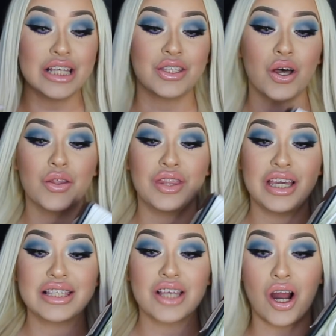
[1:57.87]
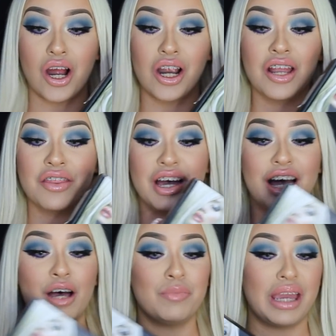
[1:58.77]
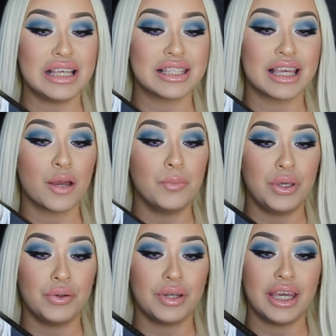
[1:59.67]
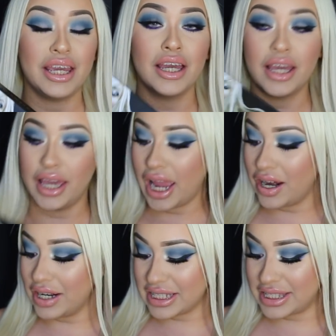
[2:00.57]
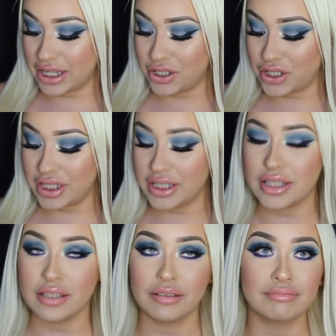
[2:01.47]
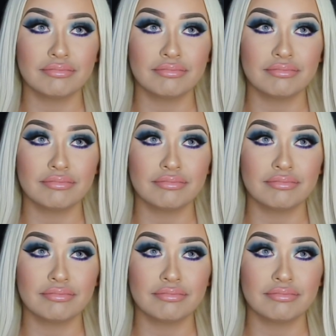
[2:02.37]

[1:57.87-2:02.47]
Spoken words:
So these are the Amazing Beauty hair extensions.